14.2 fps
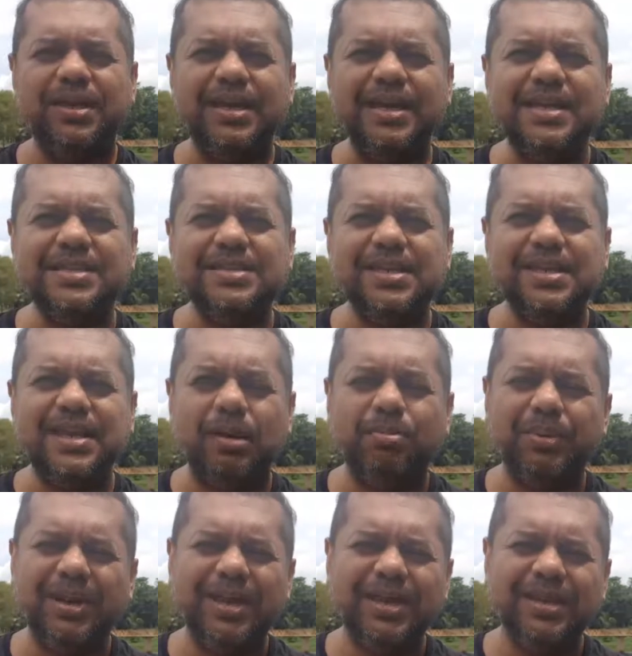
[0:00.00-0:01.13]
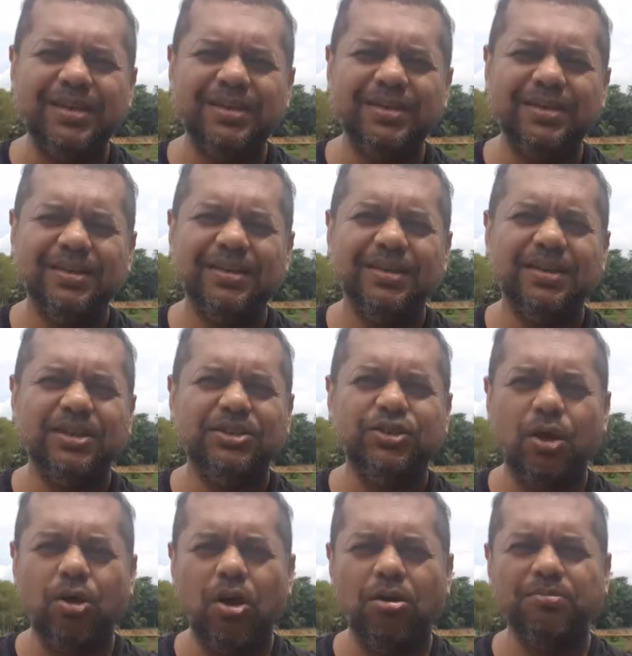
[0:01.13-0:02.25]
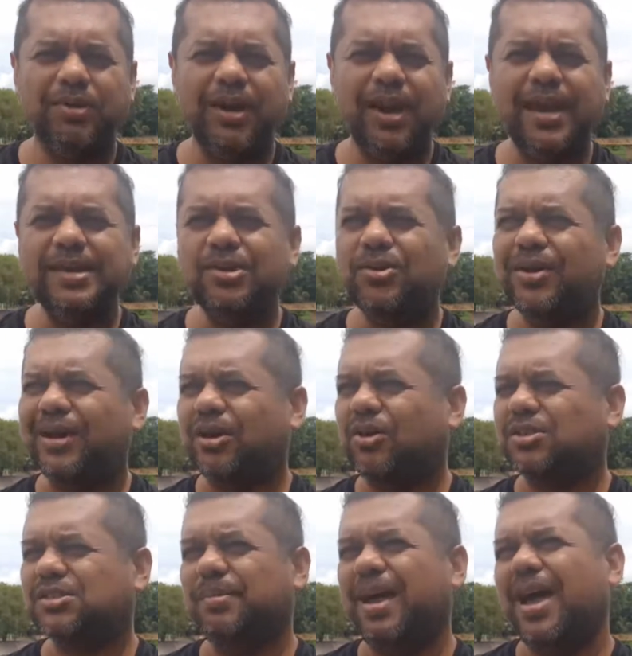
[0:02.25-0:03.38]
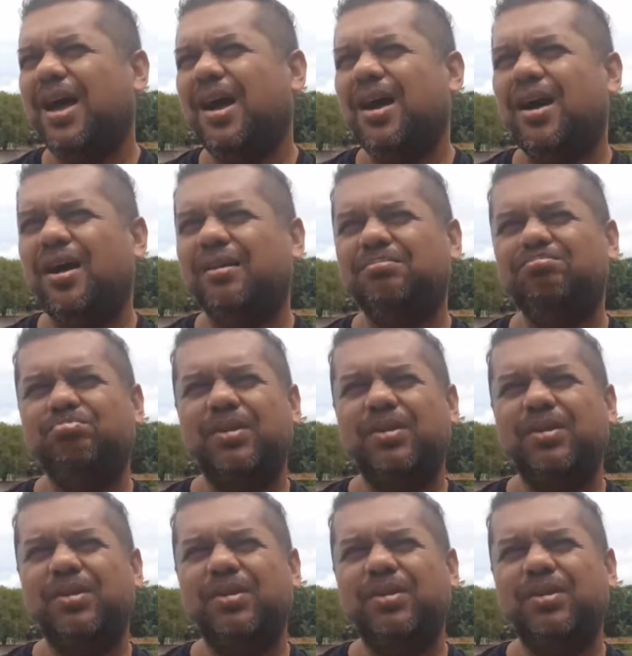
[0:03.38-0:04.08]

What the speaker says: easycompany.com.au and it cost about